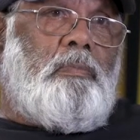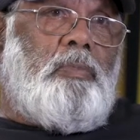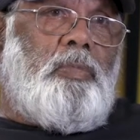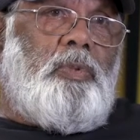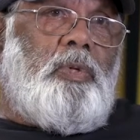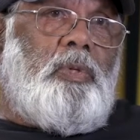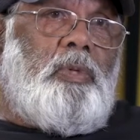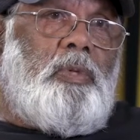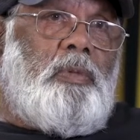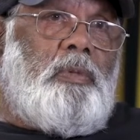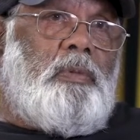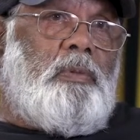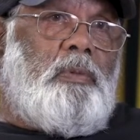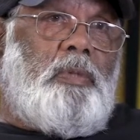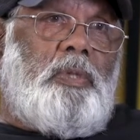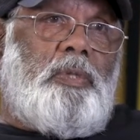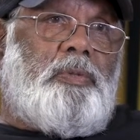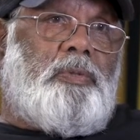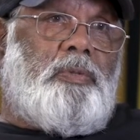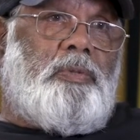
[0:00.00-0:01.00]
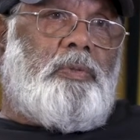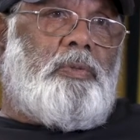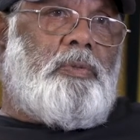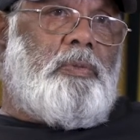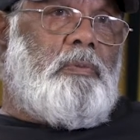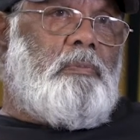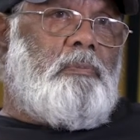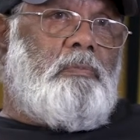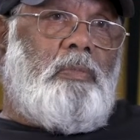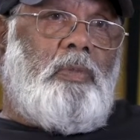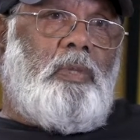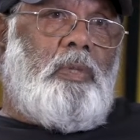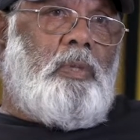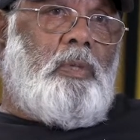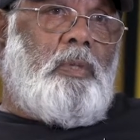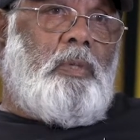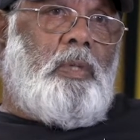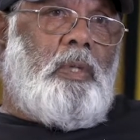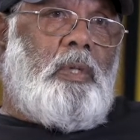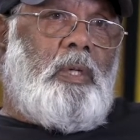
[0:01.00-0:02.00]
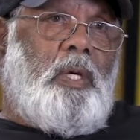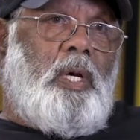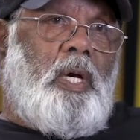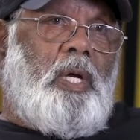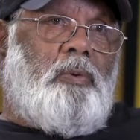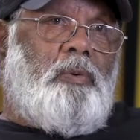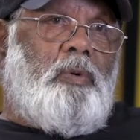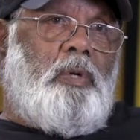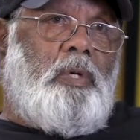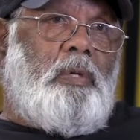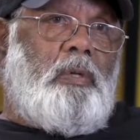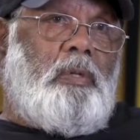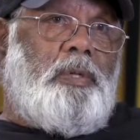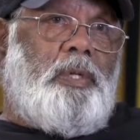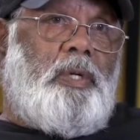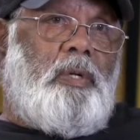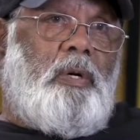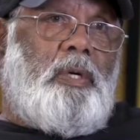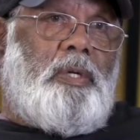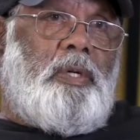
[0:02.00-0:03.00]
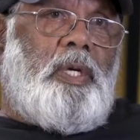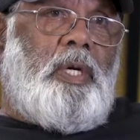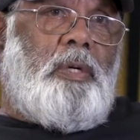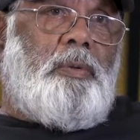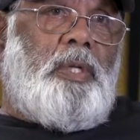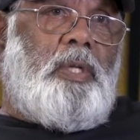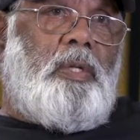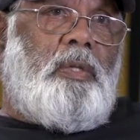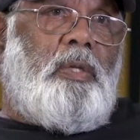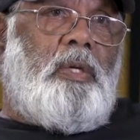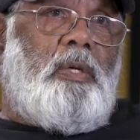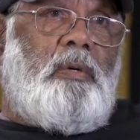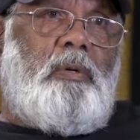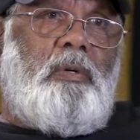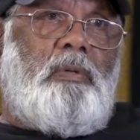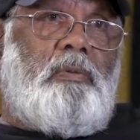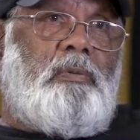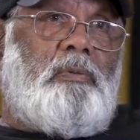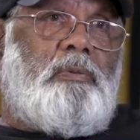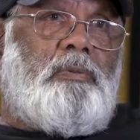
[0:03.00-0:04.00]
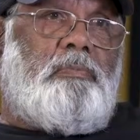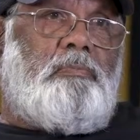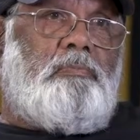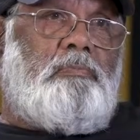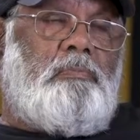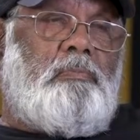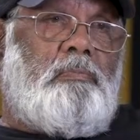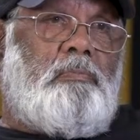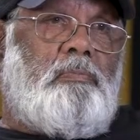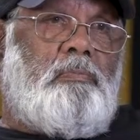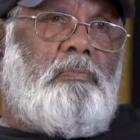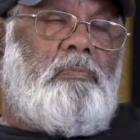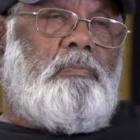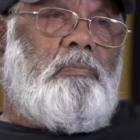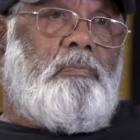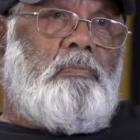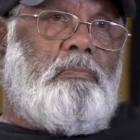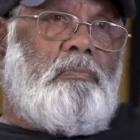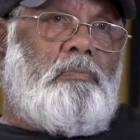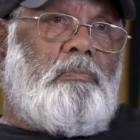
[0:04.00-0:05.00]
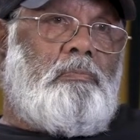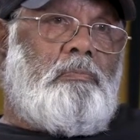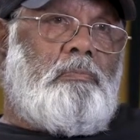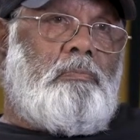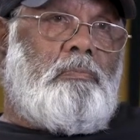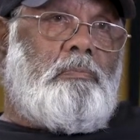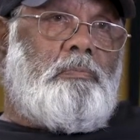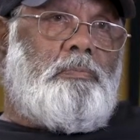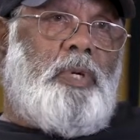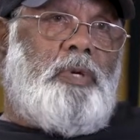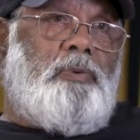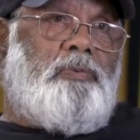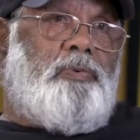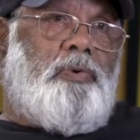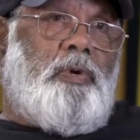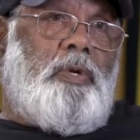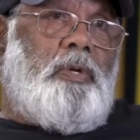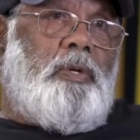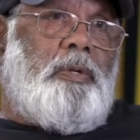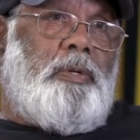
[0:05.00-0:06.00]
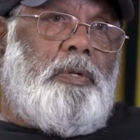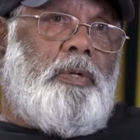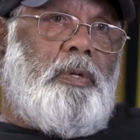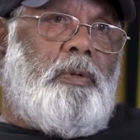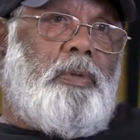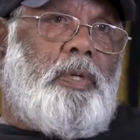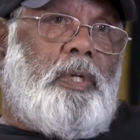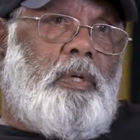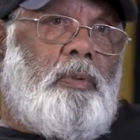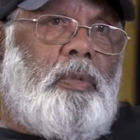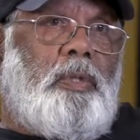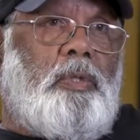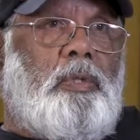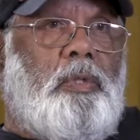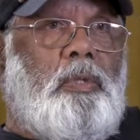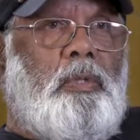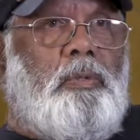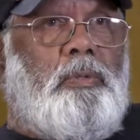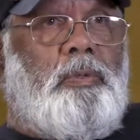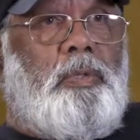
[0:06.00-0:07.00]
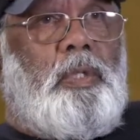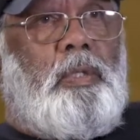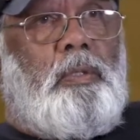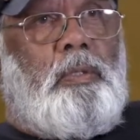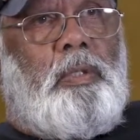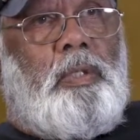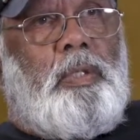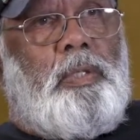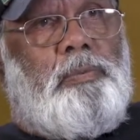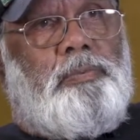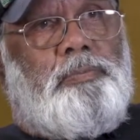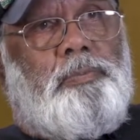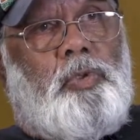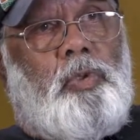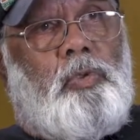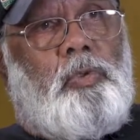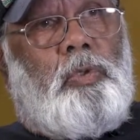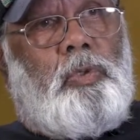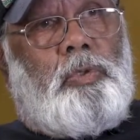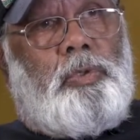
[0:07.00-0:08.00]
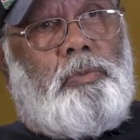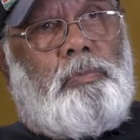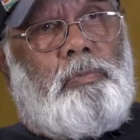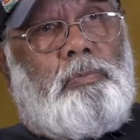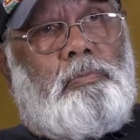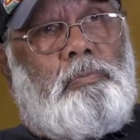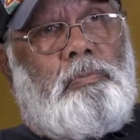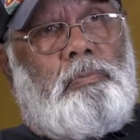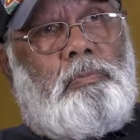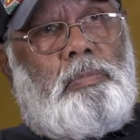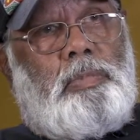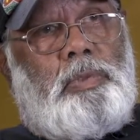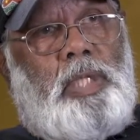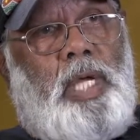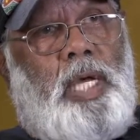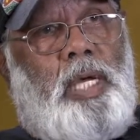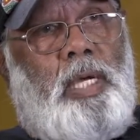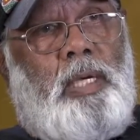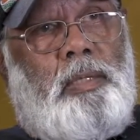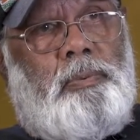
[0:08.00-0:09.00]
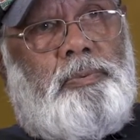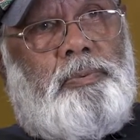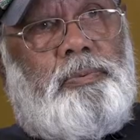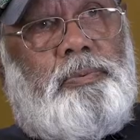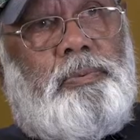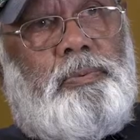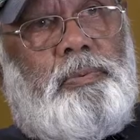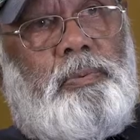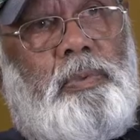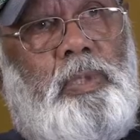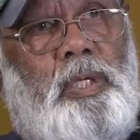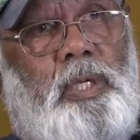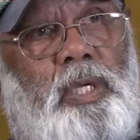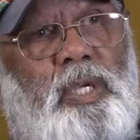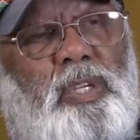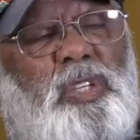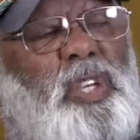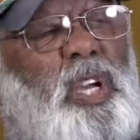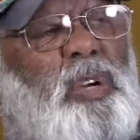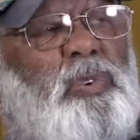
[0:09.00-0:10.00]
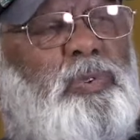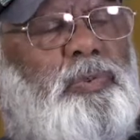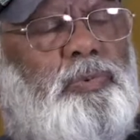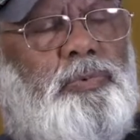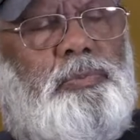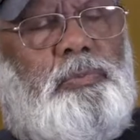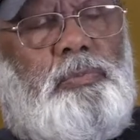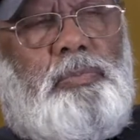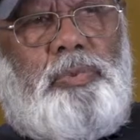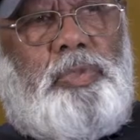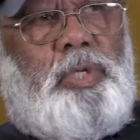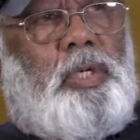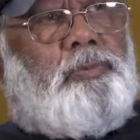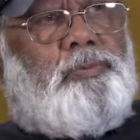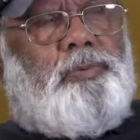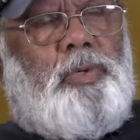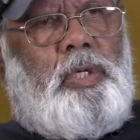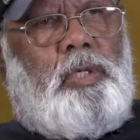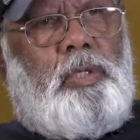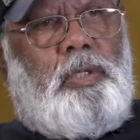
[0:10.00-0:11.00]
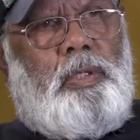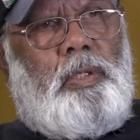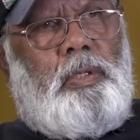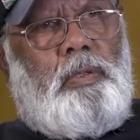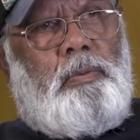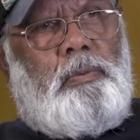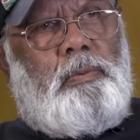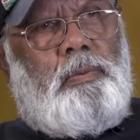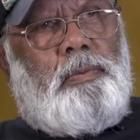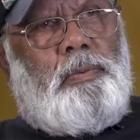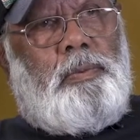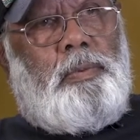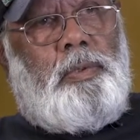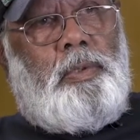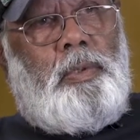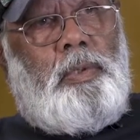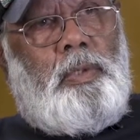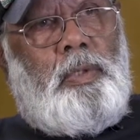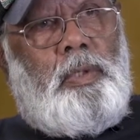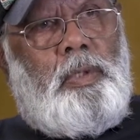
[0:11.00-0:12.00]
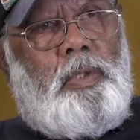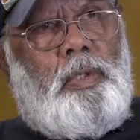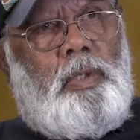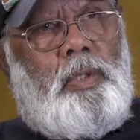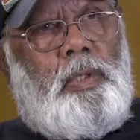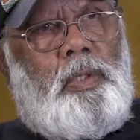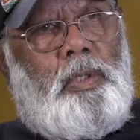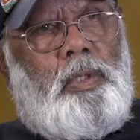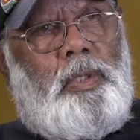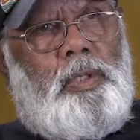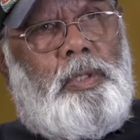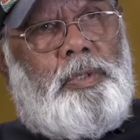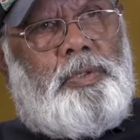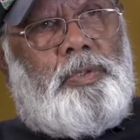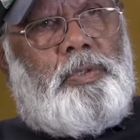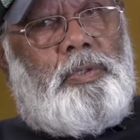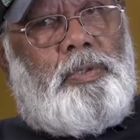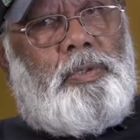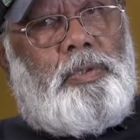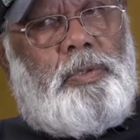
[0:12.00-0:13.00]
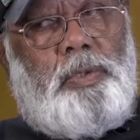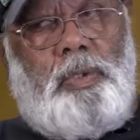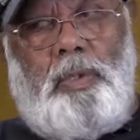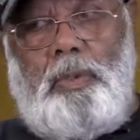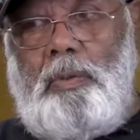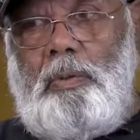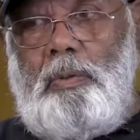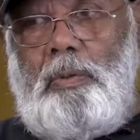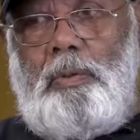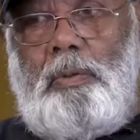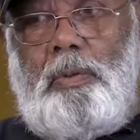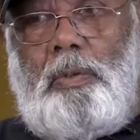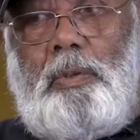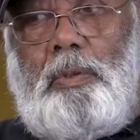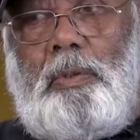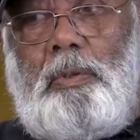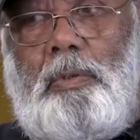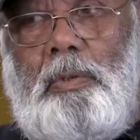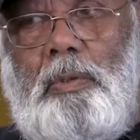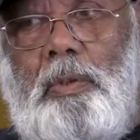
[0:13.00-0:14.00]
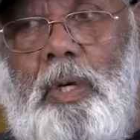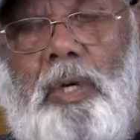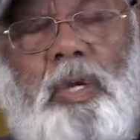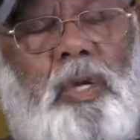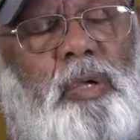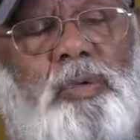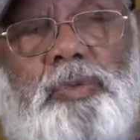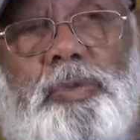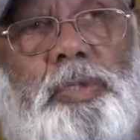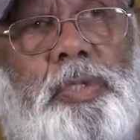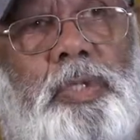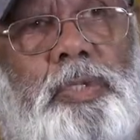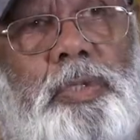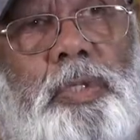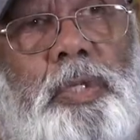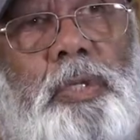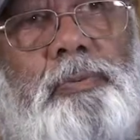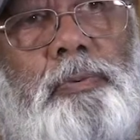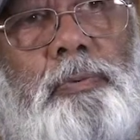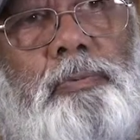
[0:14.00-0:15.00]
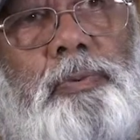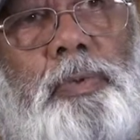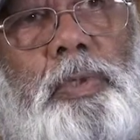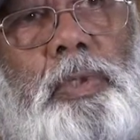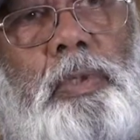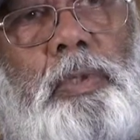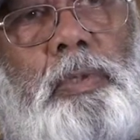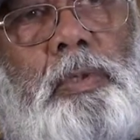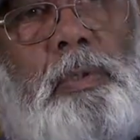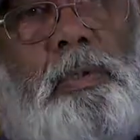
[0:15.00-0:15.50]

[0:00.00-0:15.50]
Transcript: It's unreal. I can go in there and be free to do what I want to do. I talk, laugh. It's so friendly. Yeah. I don't know, it's just a different feeling.